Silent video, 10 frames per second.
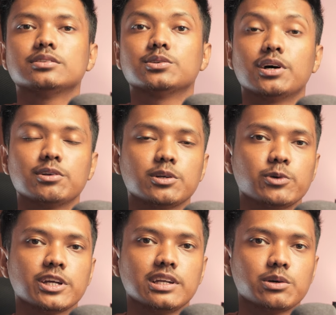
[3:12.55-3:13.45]
So now that
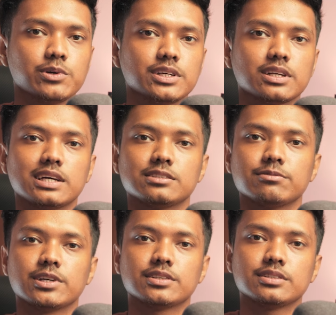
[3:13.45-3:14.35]
we're clear with the
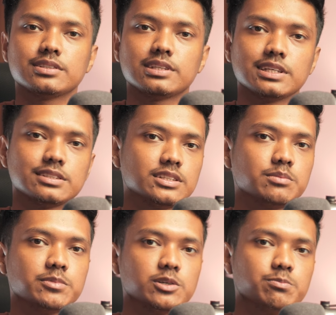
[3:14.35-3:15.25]
classifications, let's
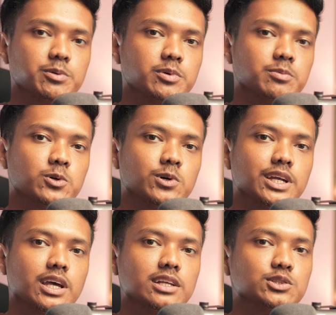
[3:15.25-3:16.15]
jump into Premiere Pro
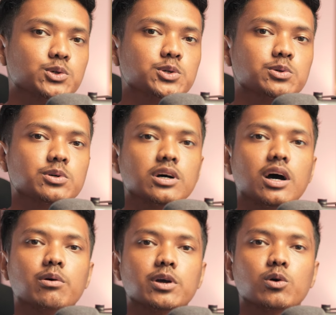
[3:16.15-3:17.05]
and I'll show you
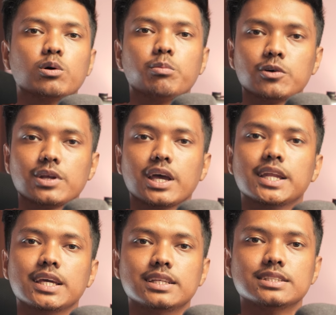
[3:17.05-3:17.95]
how I go about
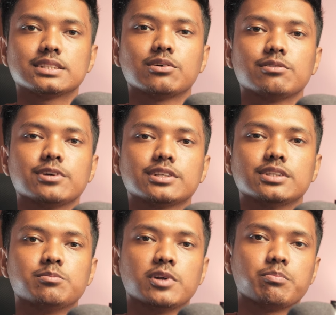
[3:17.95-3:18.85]
adding these sound effects
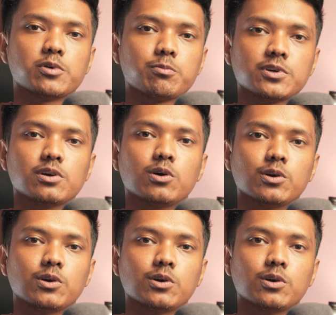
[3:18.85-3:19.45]
in the proper